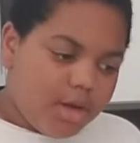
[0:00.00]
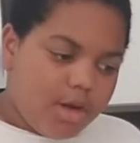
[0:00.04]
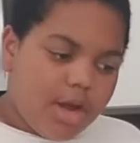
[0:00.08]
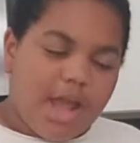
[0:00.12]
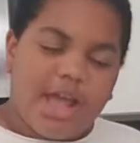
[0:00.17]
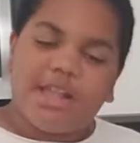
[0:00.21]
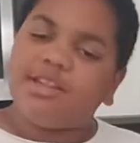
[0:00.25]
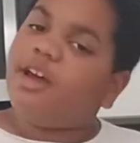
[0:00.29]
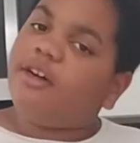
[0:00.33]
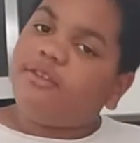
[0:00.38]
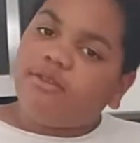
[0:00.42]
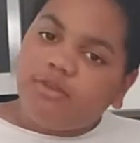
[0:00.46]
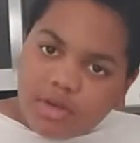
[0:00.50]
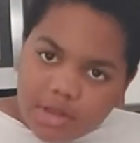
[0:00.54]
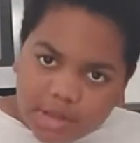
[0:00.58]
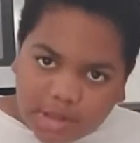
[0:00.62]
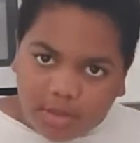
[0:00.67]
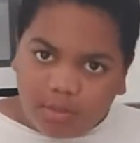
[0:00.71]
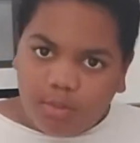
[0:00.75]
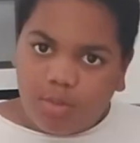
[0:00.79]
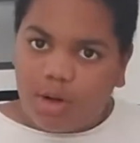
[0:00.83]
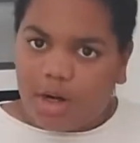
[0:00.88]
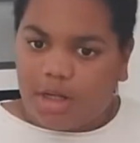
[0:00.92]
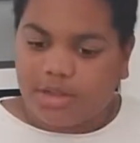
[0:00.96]
Enough with
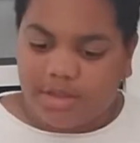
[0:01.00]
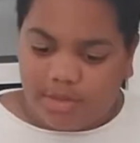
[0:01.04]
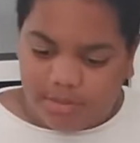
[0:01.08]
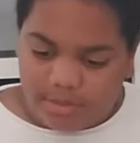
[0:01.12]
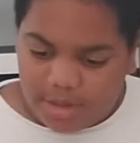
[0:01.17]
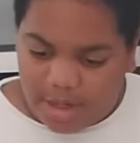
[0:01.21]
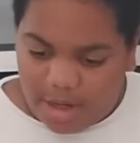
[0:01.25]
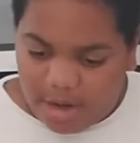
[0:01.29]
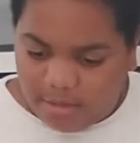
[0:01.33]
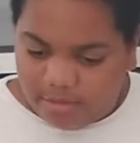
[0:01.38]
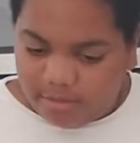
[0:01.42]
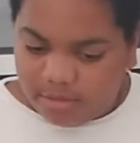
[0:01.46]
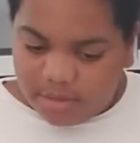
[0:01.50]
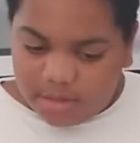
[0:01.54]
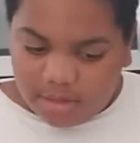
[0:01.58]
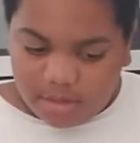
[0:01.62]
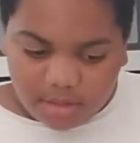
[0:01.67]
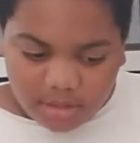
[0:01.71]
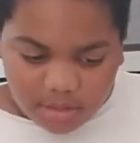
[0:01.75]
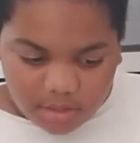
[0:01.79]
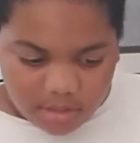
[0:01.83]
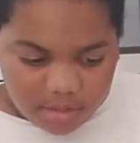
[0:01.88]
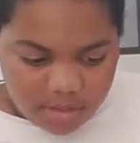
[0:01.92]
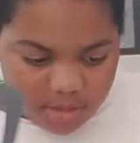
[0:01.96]
the running around.
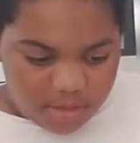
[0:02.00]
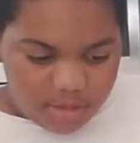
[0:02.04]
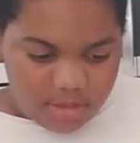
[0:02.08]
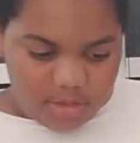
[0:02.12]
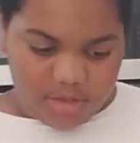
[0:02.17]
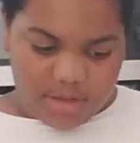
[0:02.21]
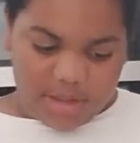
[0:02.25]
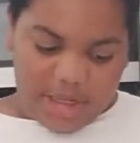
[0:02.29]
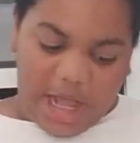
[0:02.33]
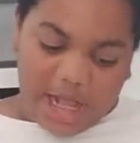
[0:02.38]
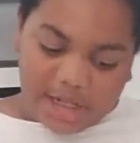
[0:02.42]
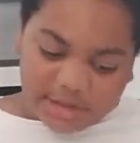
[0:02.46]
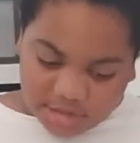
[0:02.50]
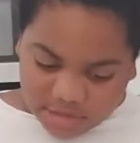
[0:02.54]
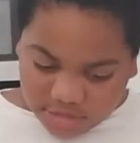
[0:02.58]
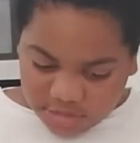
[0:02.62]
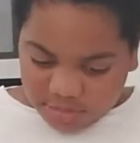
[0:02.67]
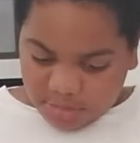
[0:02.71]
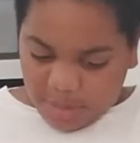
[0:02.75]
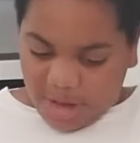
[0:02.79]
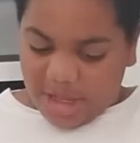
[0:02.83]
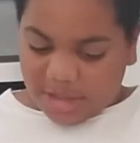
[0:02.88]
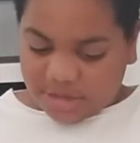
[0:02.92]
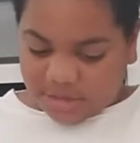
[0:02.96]
You got your
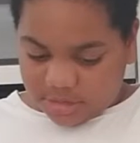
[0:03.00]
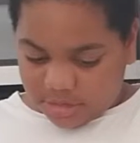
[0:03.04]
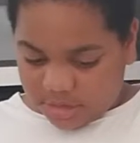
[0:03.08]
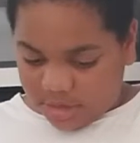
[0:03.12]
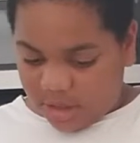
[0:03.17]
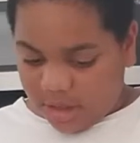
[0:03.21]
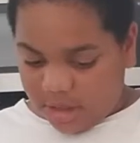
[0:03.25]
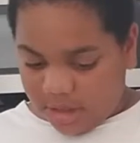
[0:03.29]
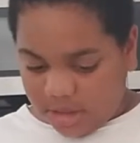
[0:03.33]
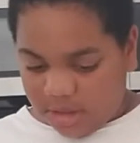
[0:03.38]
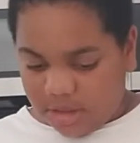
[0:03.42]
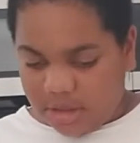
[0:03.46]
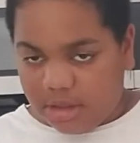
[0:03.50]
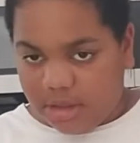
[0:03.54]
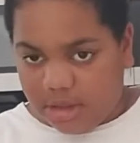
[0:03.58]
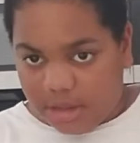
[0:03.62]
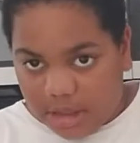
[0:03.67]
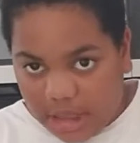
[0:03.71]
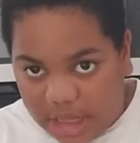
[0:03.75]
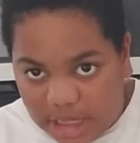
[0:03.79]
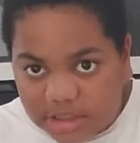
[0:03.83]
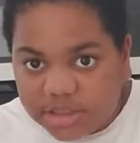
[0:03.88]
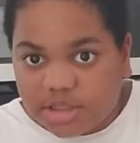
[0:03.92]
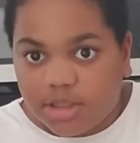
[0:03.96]
spatula, you
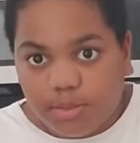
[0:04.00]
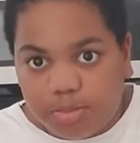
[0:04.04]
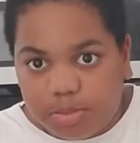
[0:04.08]
got your